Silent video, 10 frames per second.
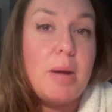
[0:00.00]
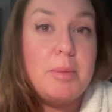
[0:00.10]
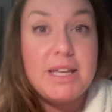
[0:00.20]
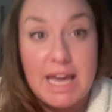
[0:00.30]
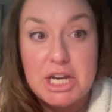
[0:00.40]

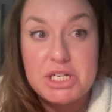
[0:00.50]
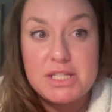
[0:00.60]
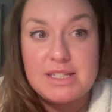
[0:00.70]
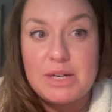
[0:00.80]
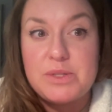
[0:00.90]

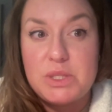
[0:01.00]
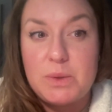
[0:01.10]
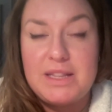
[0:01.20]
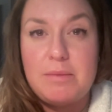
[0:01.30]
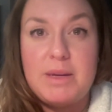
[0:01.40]
obligations and I was
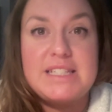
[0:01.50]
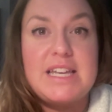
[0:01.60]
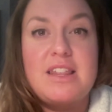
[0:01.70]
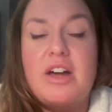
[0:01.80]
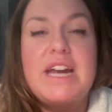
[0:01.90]
doing them because
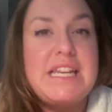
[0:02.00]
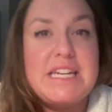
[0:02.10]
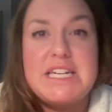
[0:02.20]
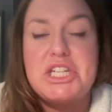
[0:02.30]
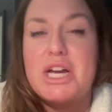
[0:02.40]
I thought I
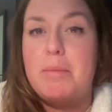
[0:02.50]
needed to check